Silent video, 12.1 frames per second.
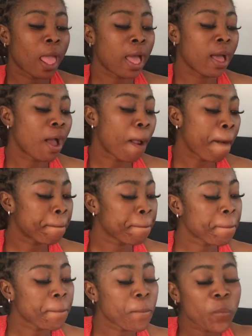um,
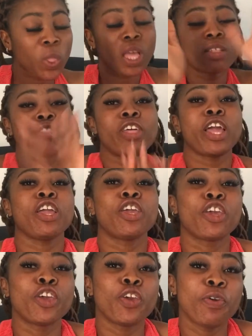
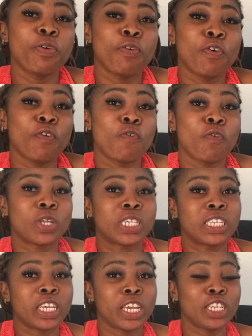thank you for
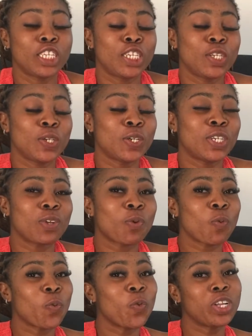staying tuned
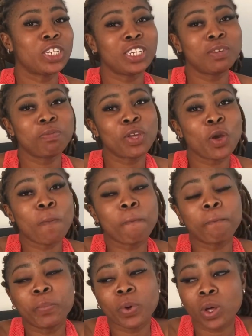watching me
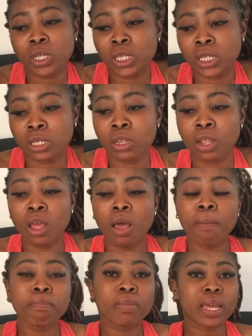unbox
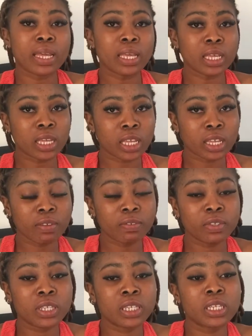my
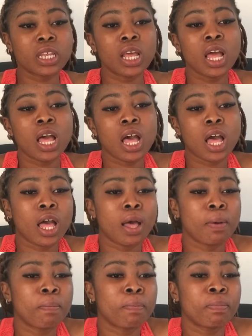gift
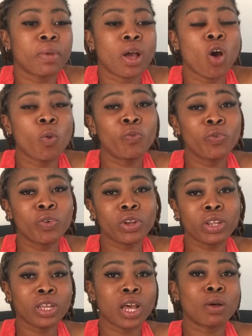um,
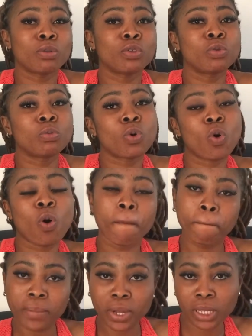hopefully I'll do more
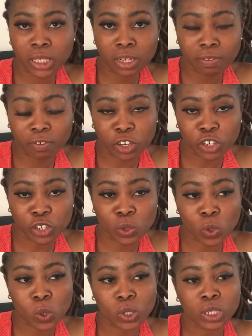unboxing
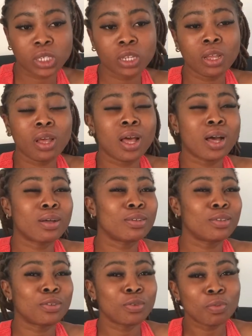videos I'll
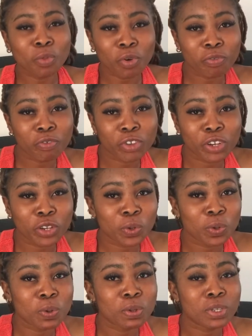do more
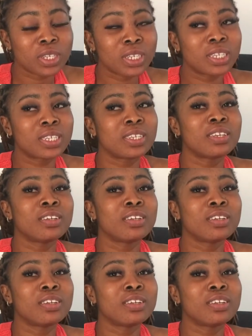videos